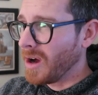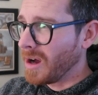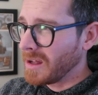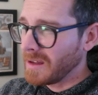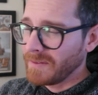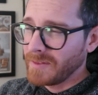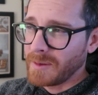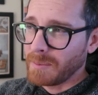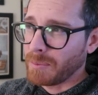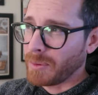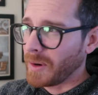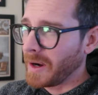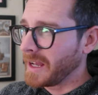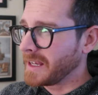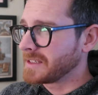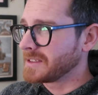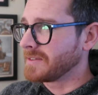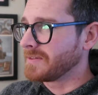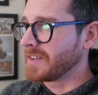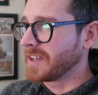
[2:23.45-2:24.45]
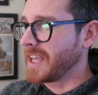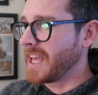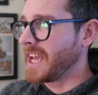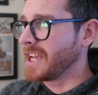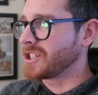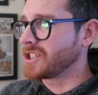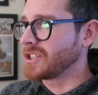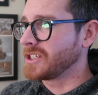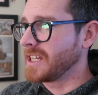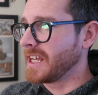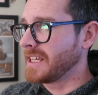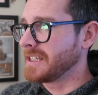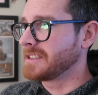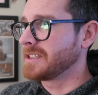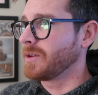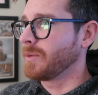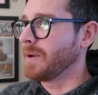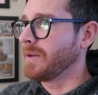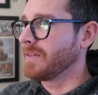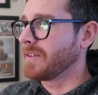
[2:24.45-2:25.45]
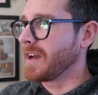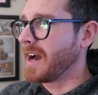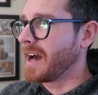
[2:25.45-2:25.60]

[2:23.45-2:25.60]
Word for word: All of the breaks and vacation days that we've